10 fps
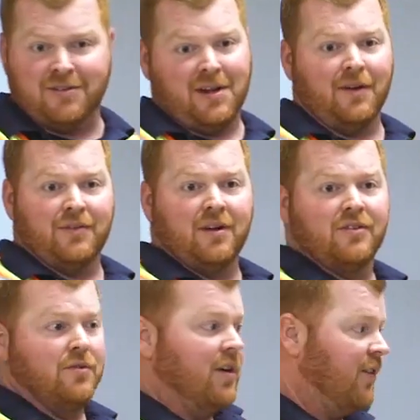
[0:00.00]
just out there
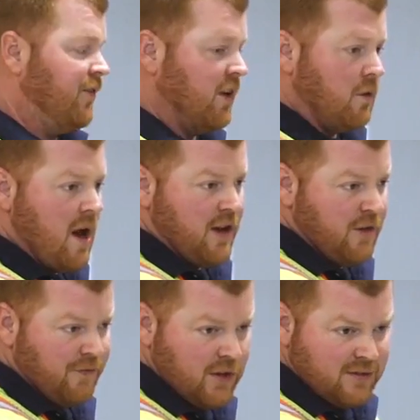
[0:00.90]
200 feet away.
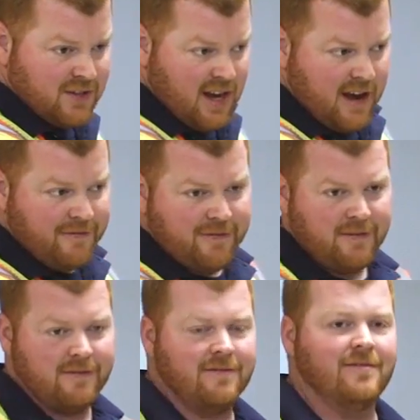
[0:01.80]
You feel safe,
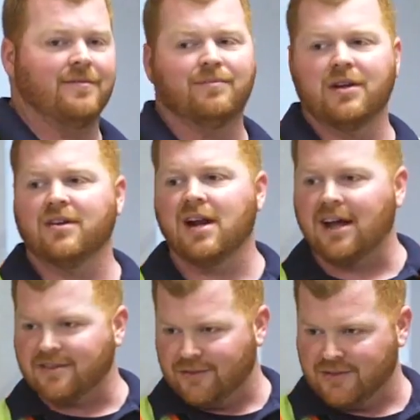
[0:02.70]
but you're
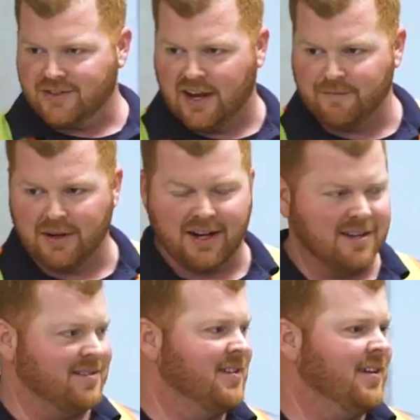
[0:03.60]
not so safe
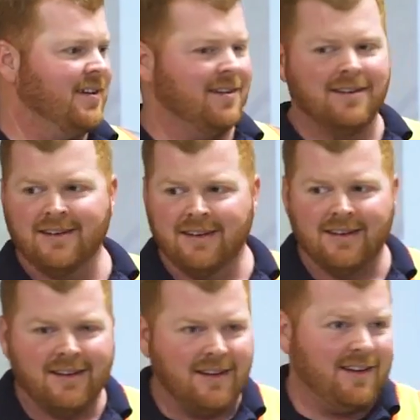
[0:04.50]
because
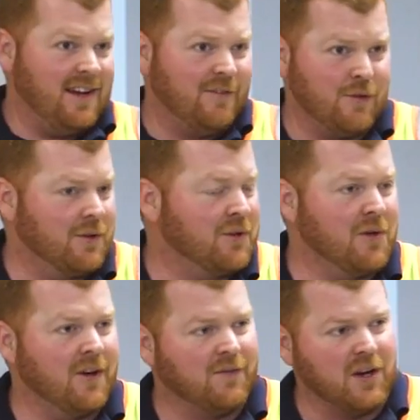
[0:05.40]
if you were
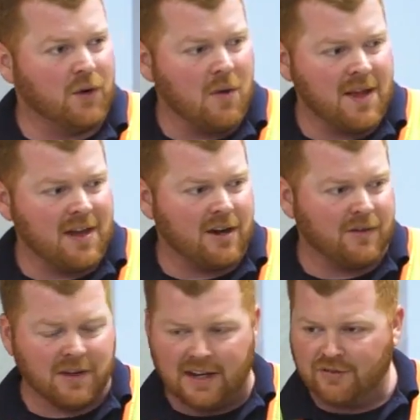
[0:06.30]
200 feet away, that
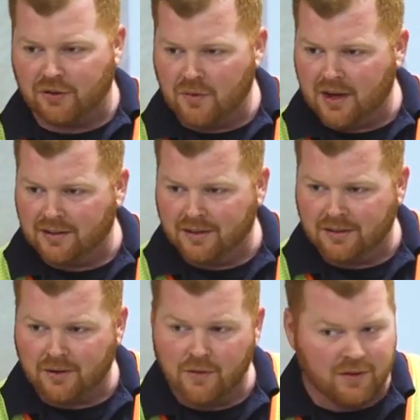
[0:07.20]
only gives you what?
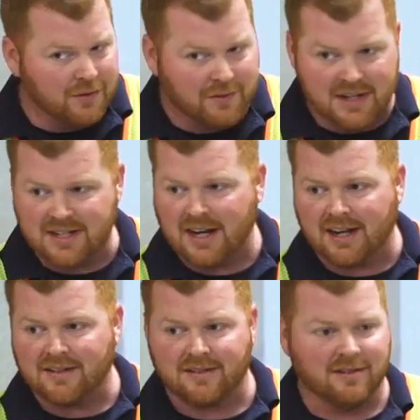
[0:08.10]
Little over 3
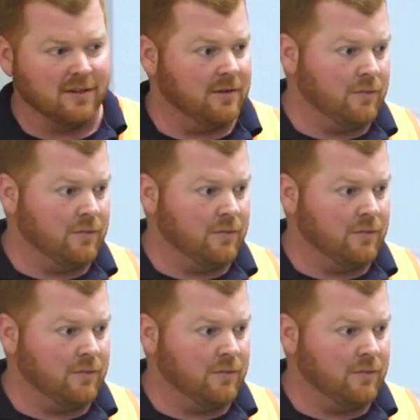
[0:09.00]
seconds to